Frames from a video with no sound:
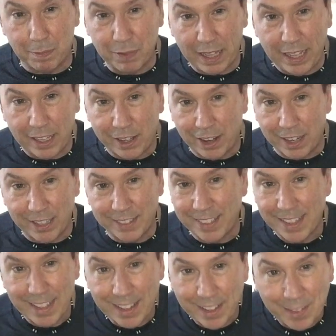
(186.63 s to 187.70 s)
playing cards,
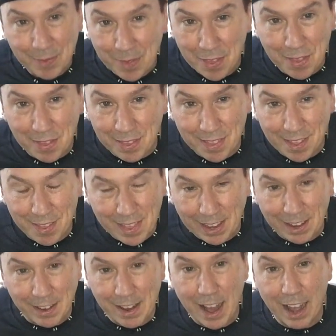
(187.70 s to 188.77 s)

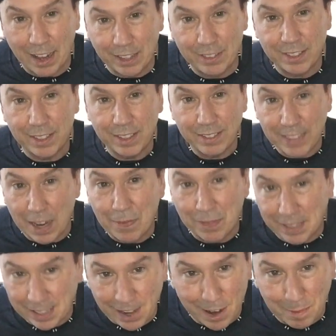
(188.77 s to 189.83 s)
they are
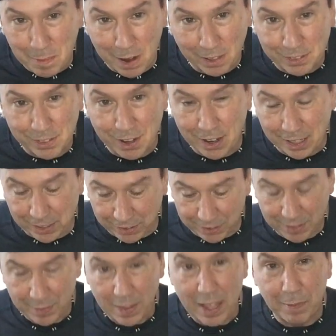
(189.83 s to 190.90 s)
definitely not marked
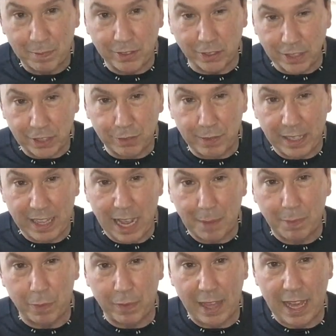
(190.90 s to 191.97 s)
cards. So let's
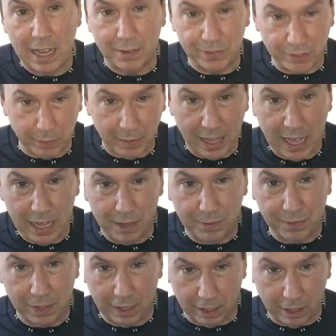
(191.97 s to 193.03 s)
recap what we have. So we
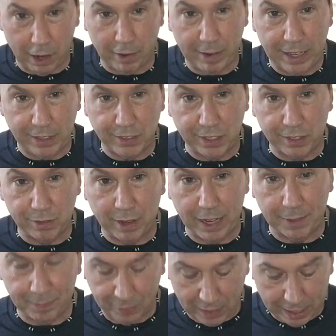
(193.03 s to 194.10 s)
have our aces,
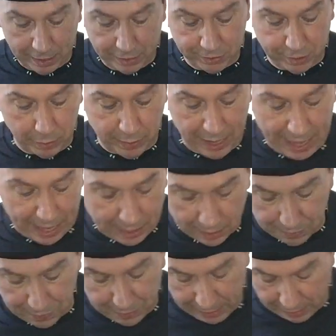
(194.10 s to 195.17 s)
right? So we
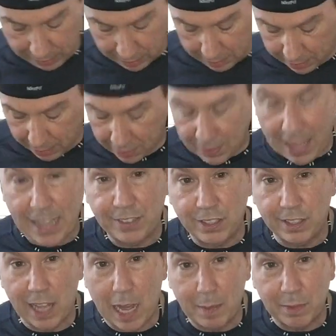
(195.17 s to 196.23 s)
have the Ace
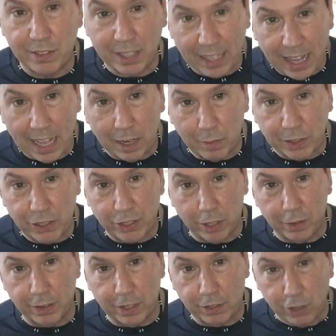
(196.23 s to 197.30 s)
of Diamonds, and again, we
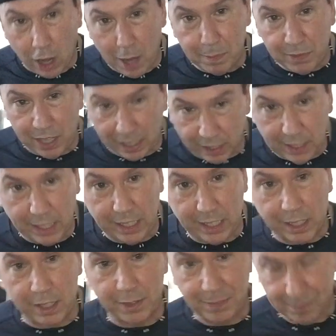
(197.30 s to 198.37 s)
showed the daub
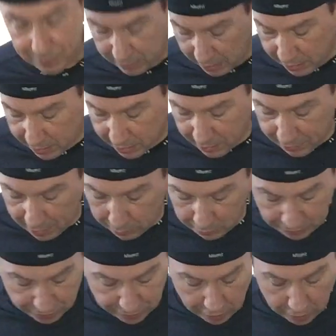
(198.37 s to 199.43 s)
technique. Then
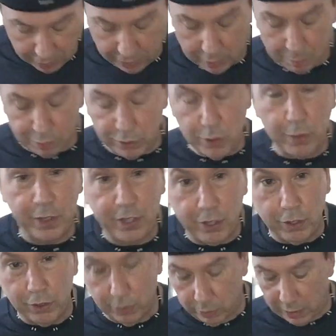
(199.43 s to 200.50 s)
we showed the blue
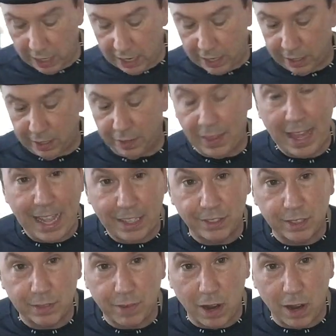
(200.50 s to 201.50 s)
hue on the Ace of